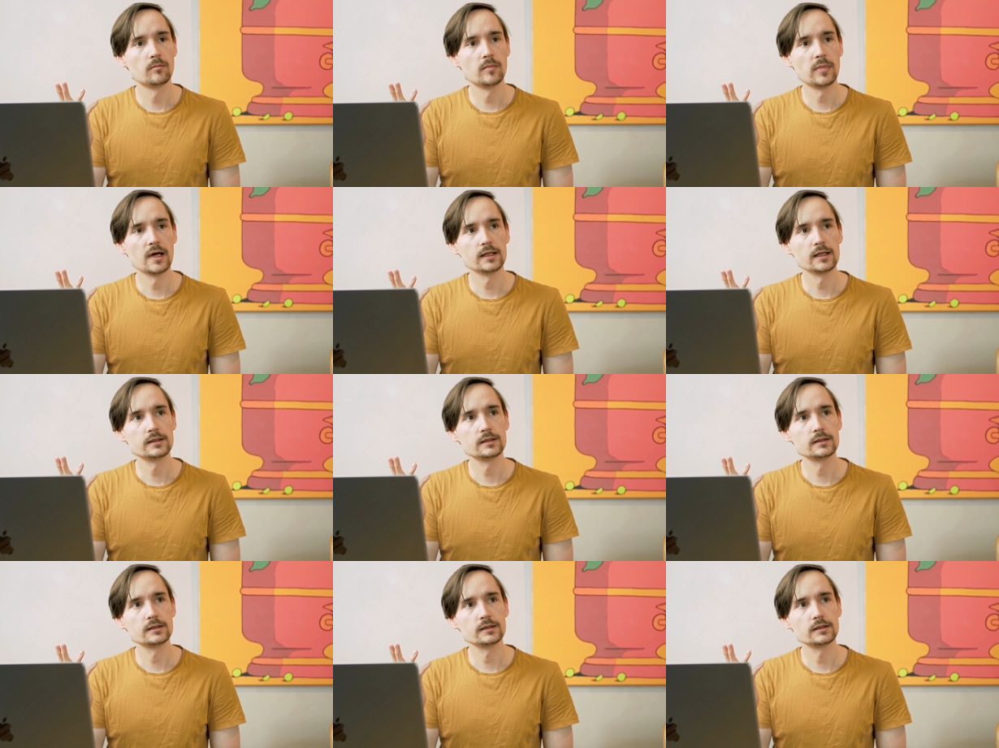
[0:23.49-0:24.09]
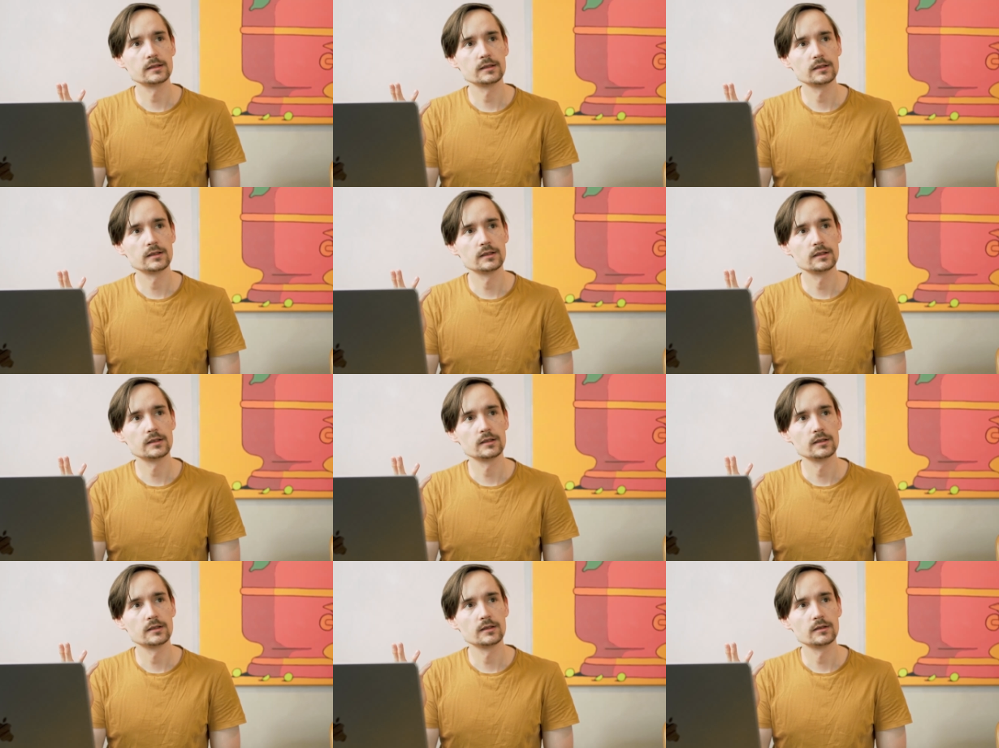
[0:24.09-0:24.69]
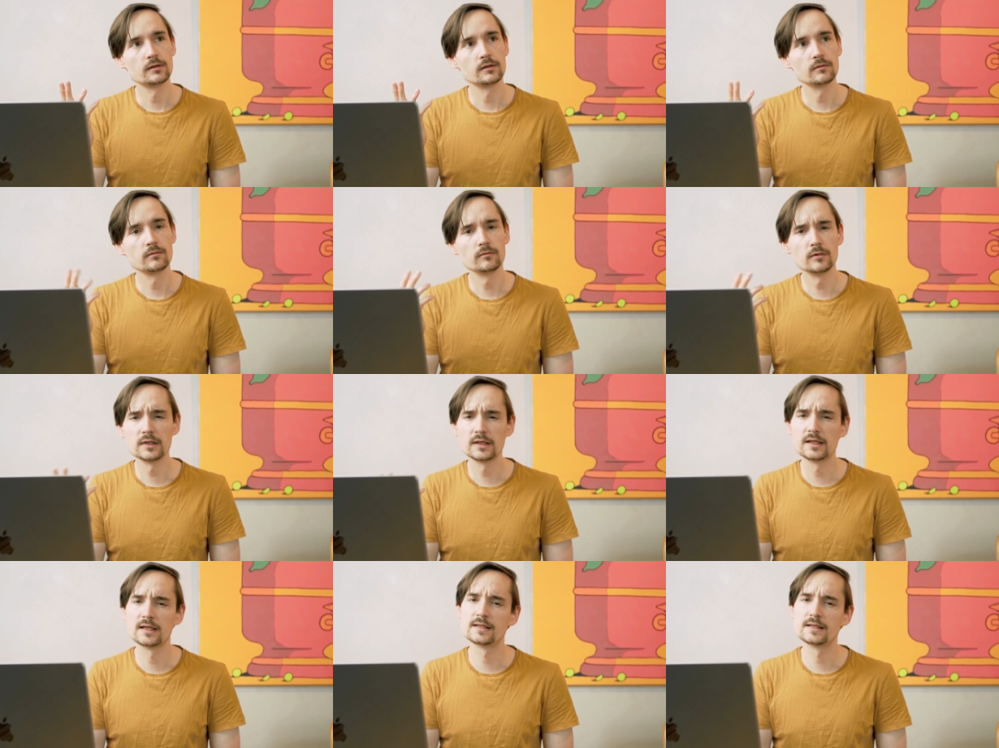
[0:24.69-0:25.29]
But
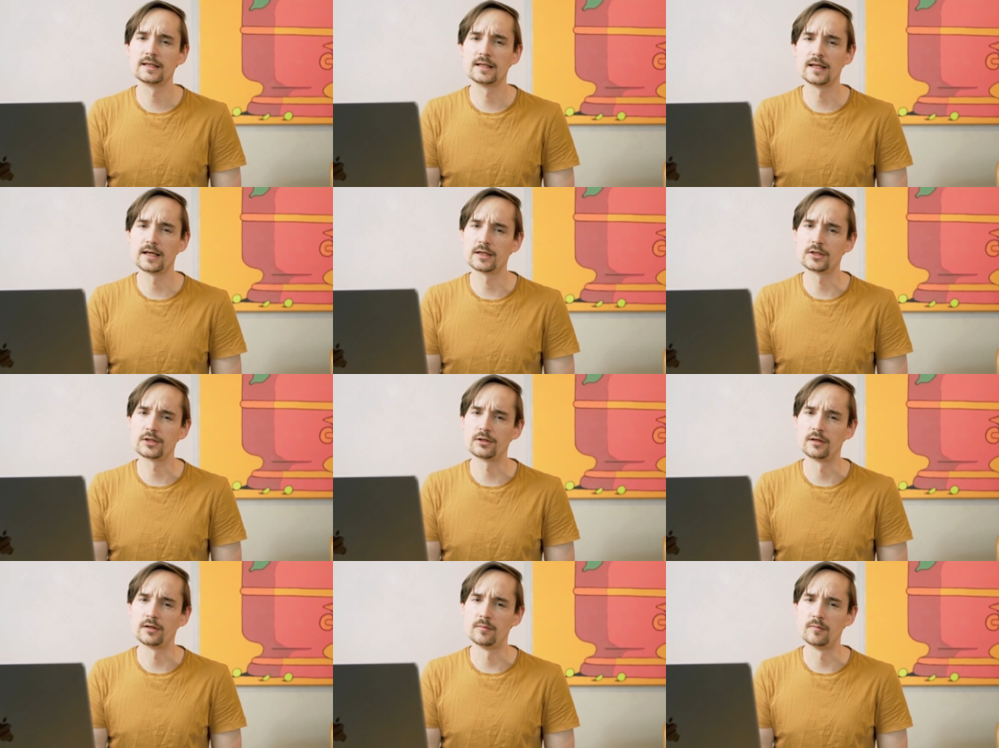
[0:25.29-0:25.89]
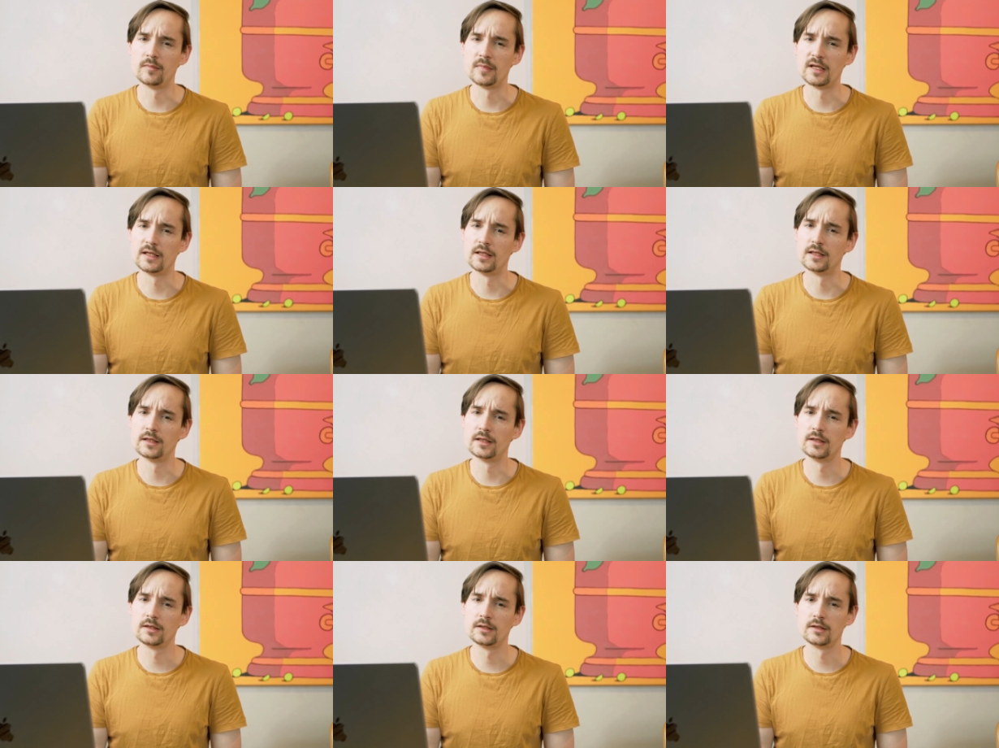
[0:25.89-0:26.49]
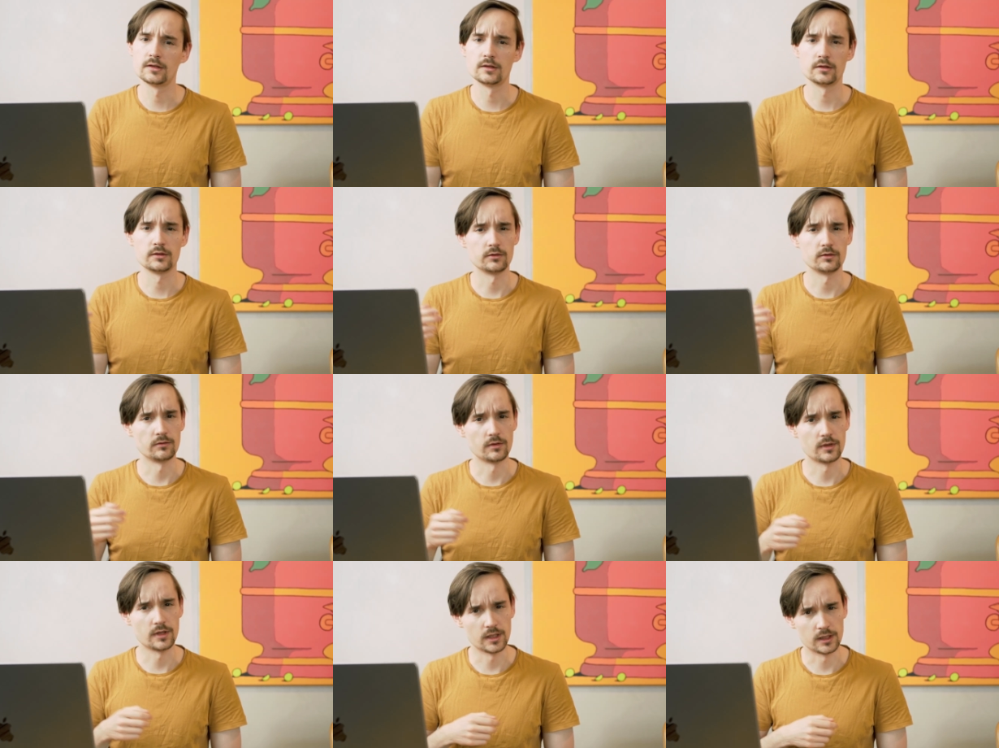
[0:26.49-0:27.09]
what does it actually mean to
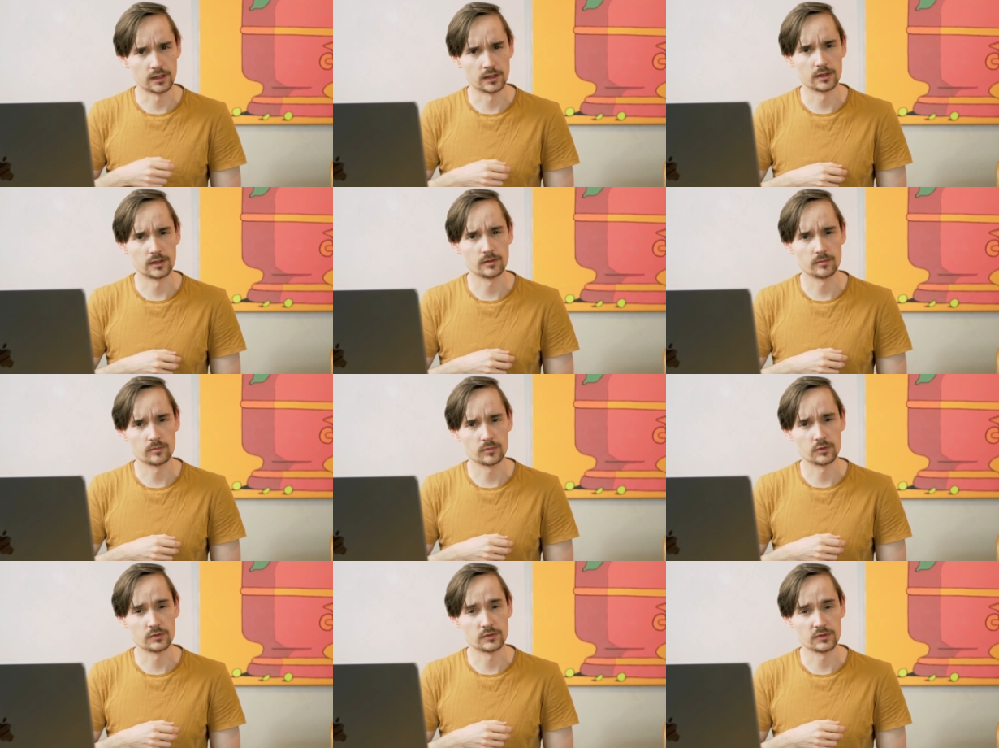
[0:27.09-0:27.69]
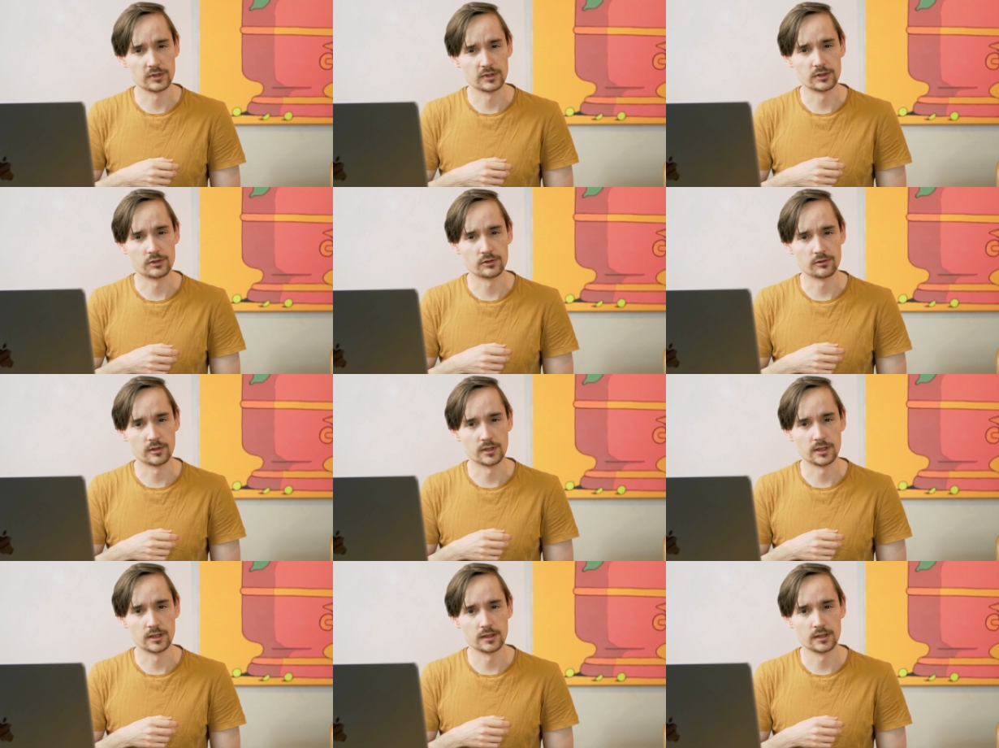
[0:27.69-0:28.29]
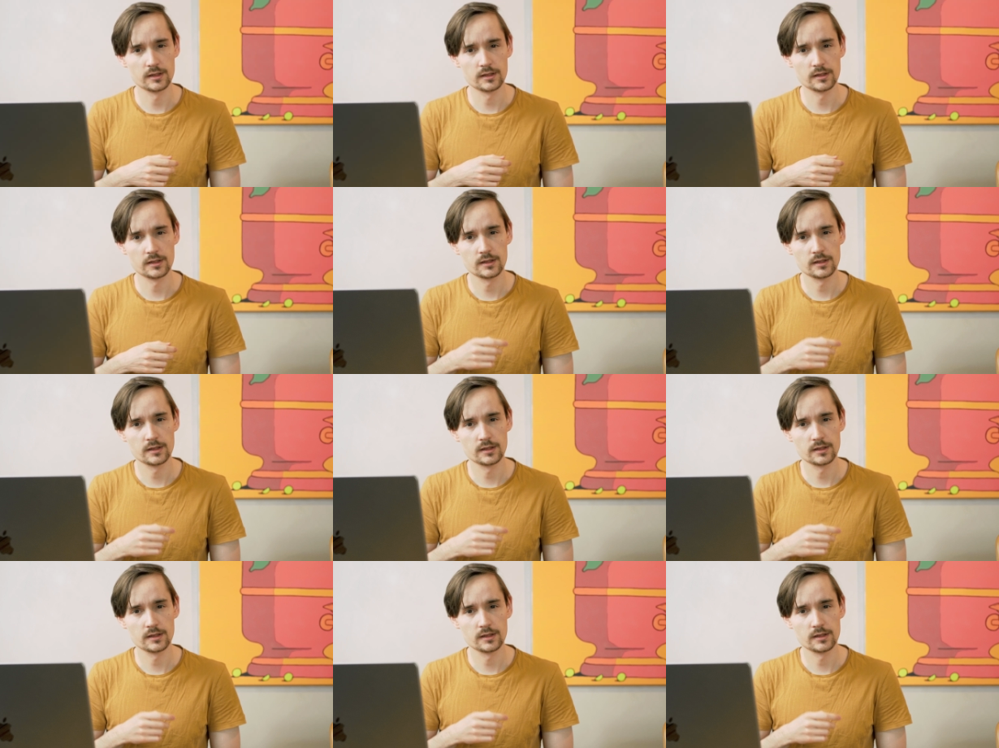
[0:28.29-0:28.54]
think procedurally?